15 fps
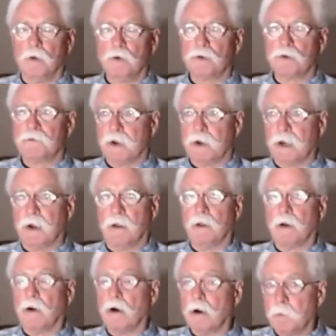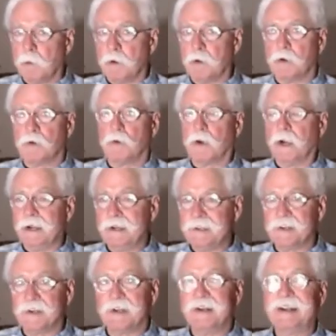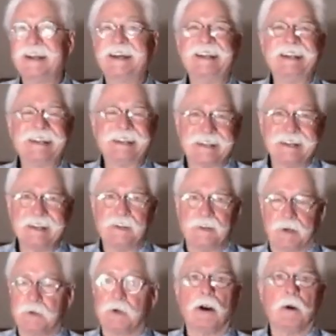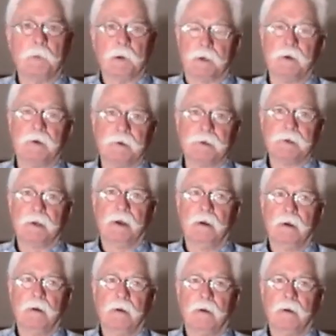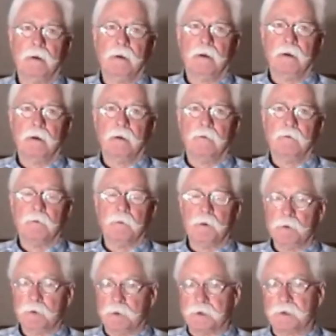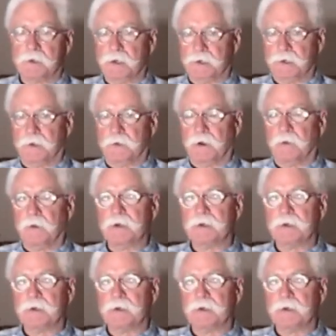those final arbitration decisions, arbiters, from whose decision